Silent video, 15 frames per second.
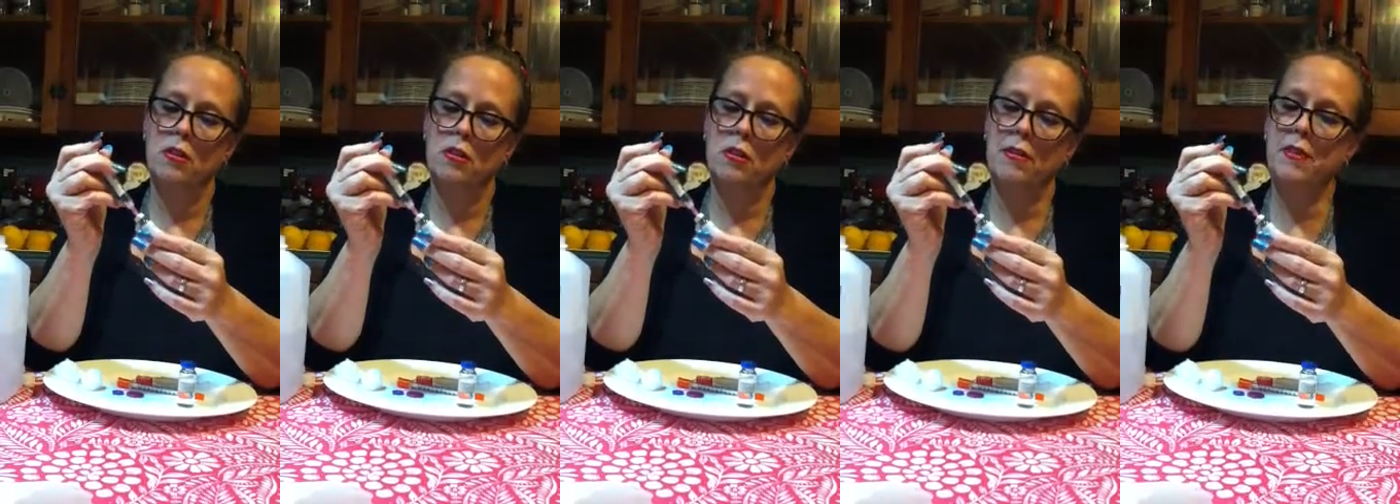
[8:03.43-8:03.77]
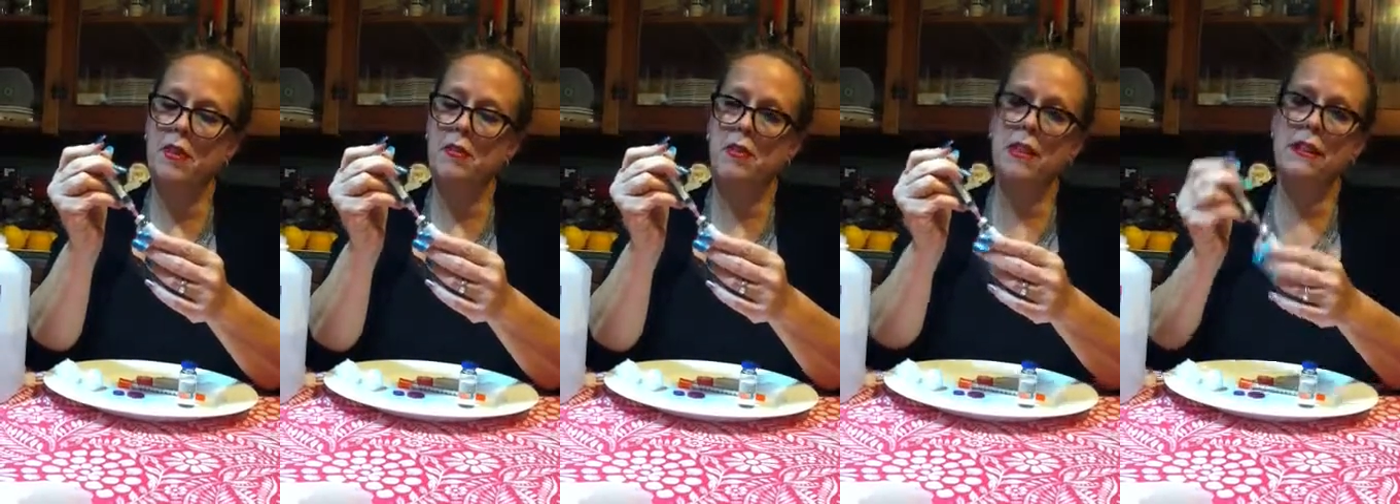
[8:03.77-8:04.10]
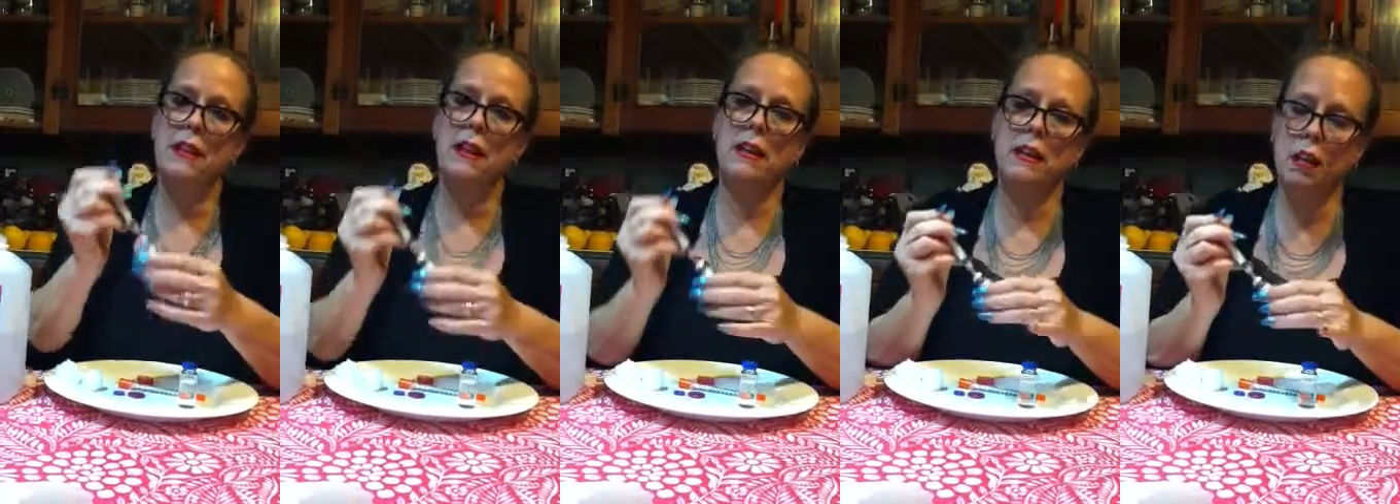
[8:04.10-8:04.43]
So after you've
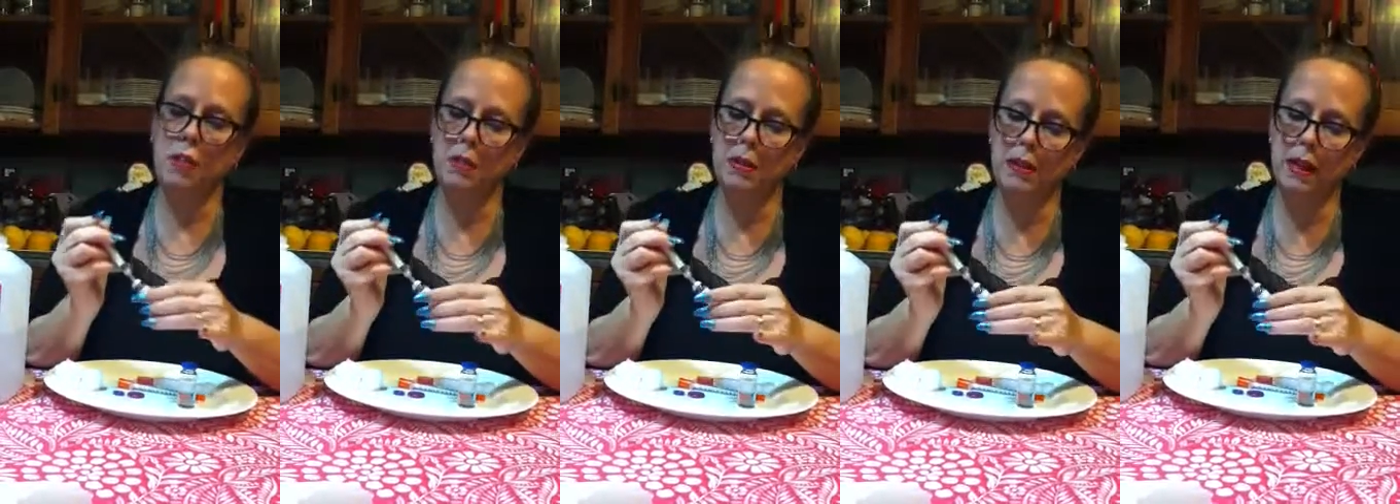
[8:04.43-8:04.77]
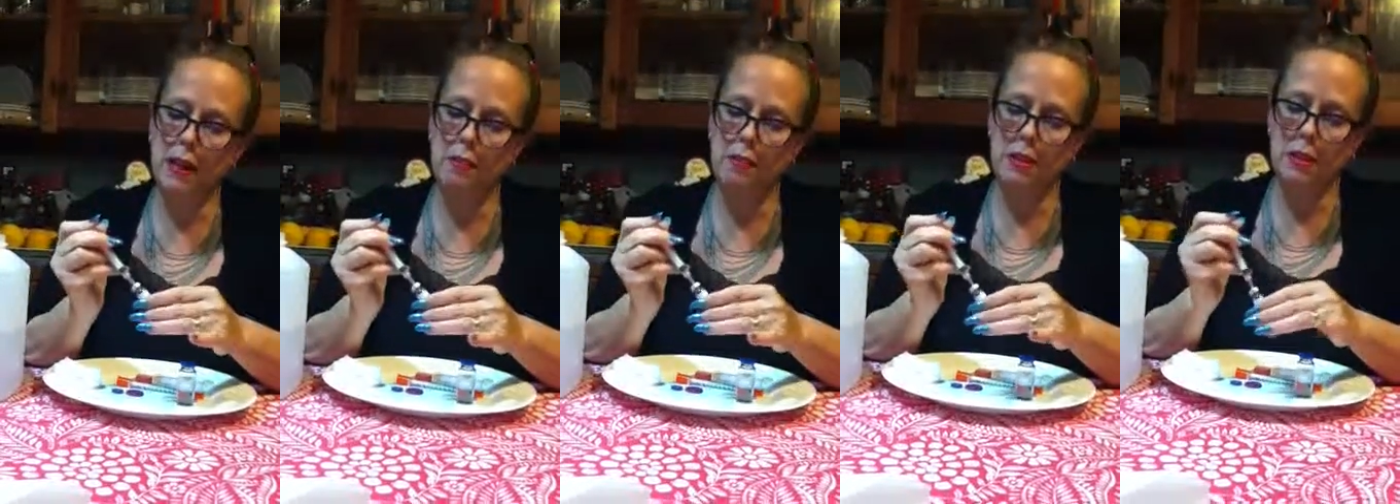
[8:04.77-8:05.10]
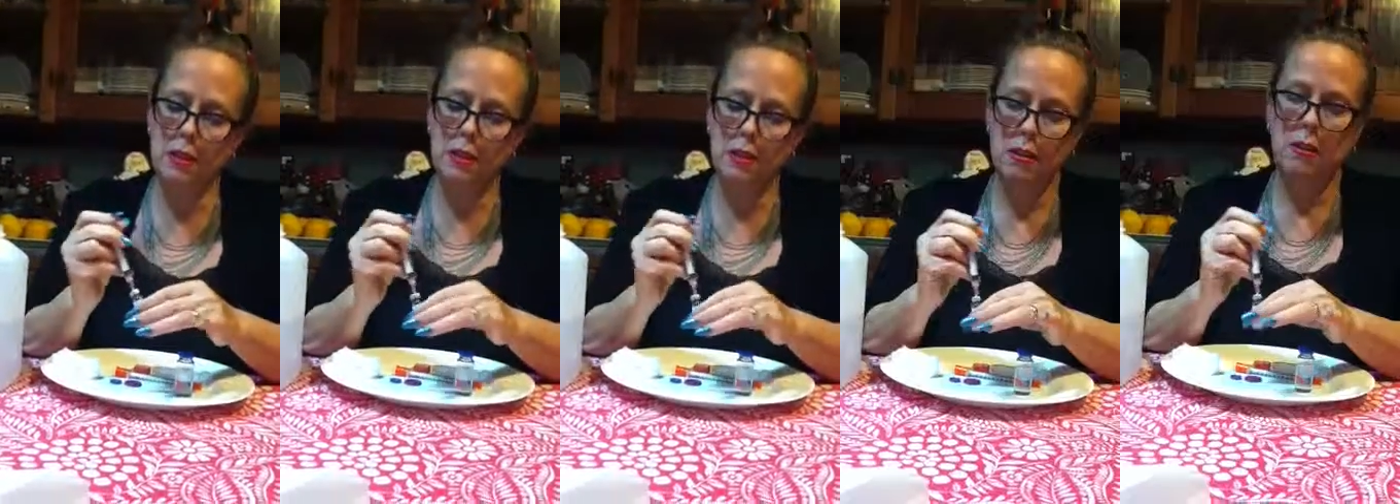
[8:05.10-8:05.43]
done that a couple
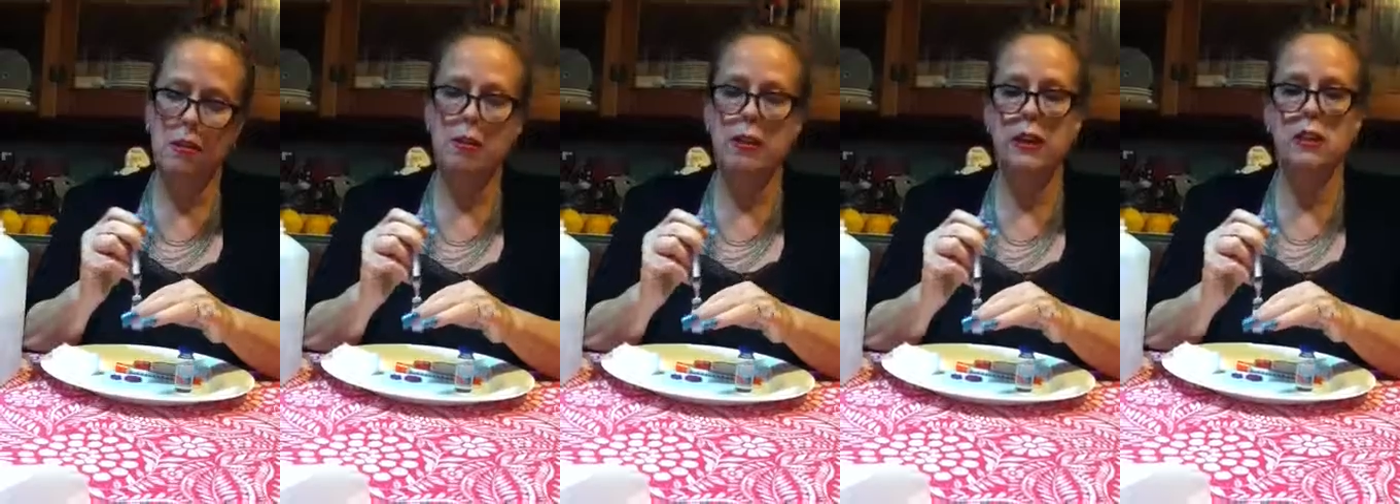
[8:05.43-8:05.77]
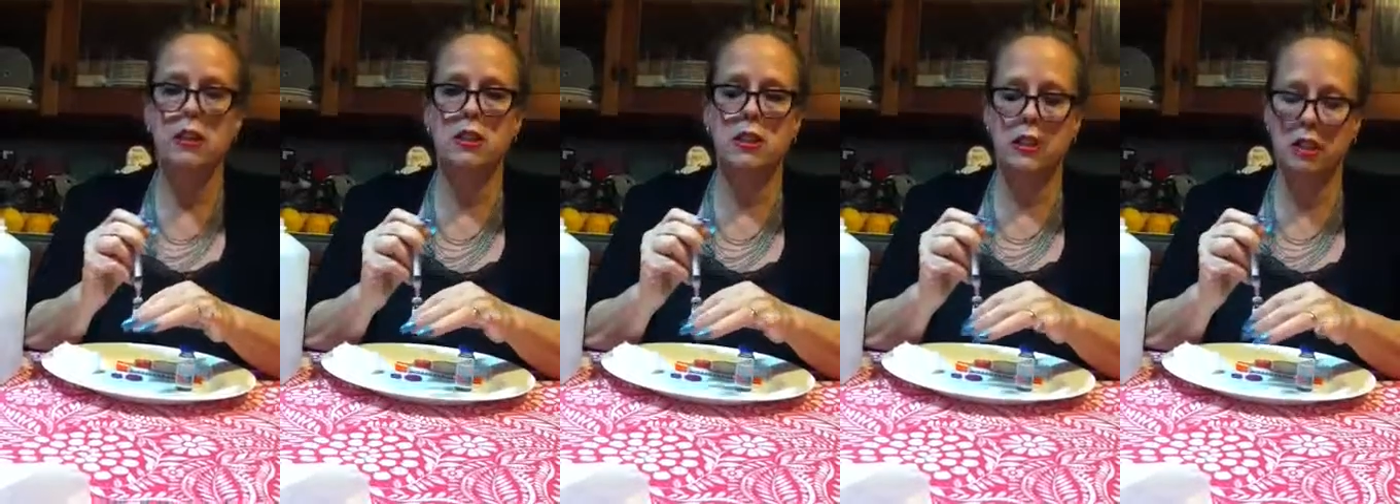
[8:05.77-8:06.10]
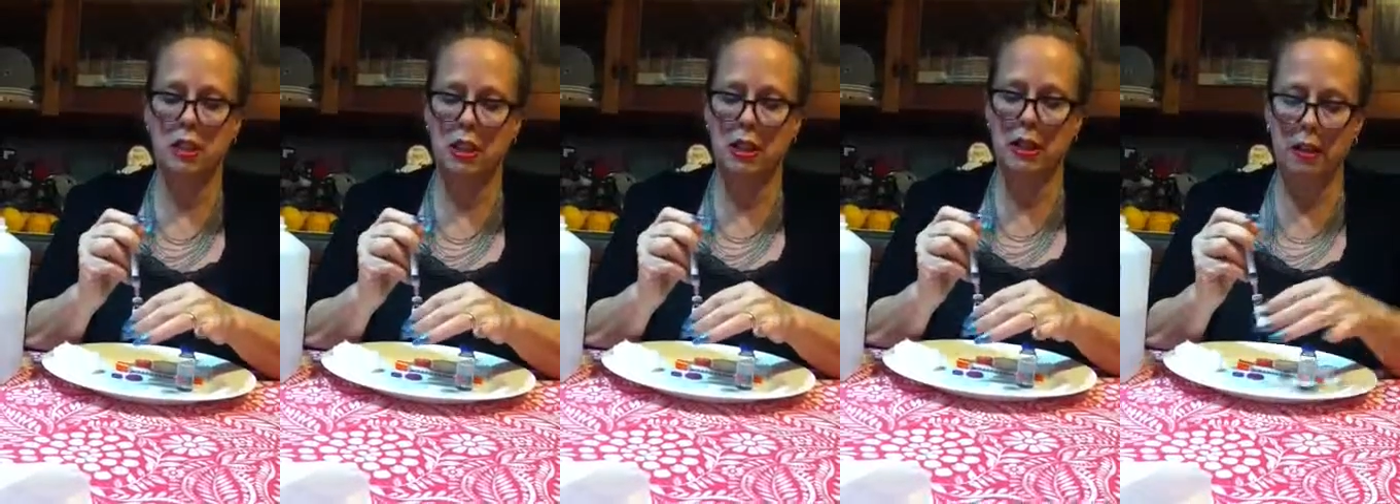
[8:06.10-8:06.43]
times, your
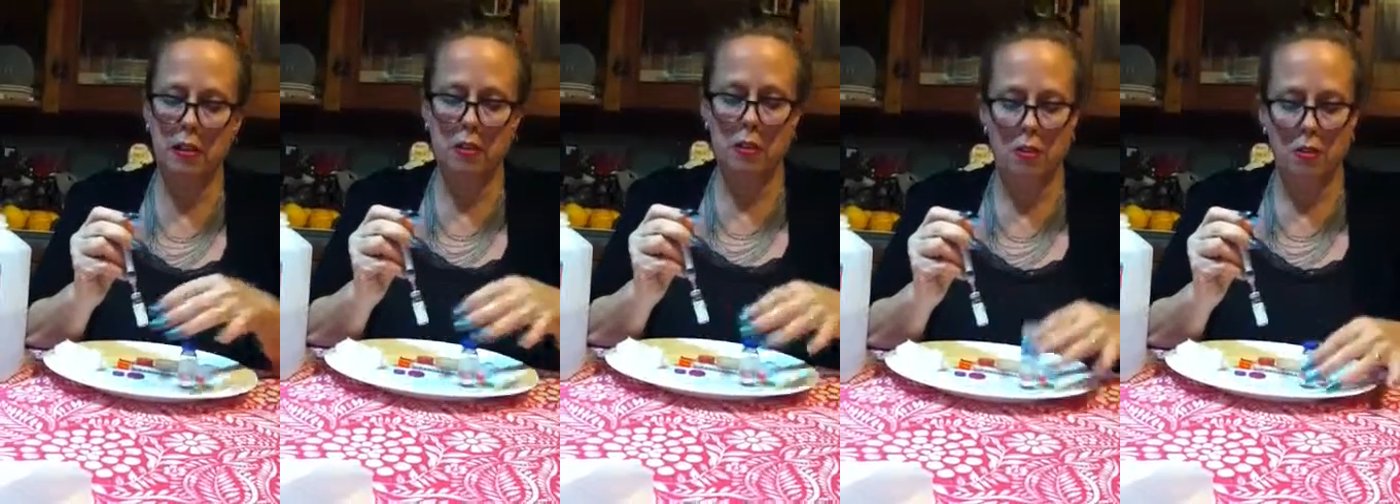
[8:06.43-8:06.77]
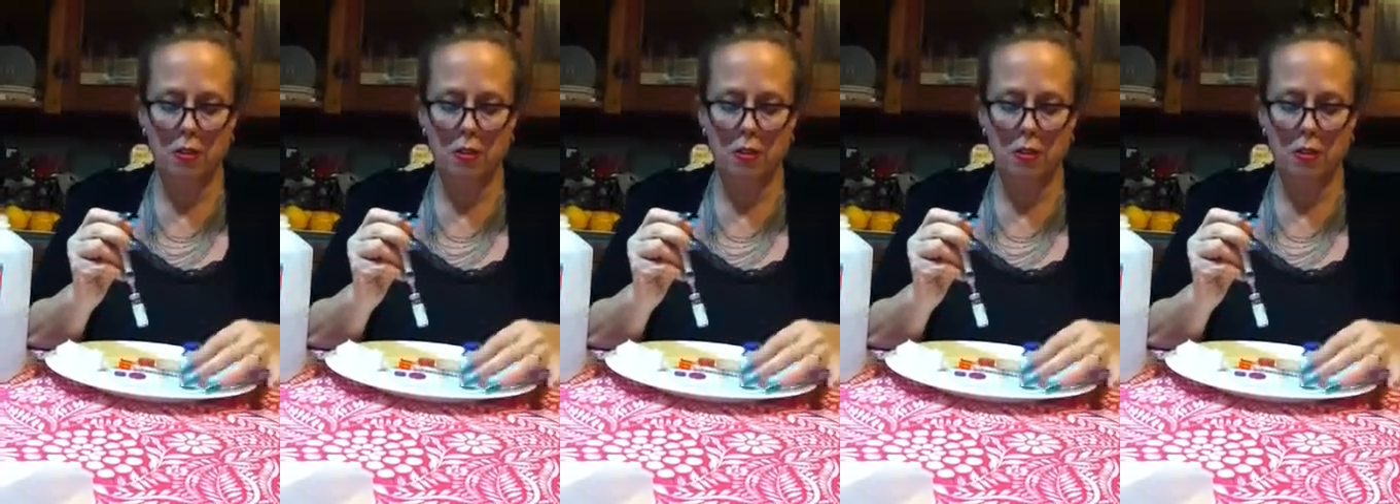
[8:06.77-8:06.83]
HCG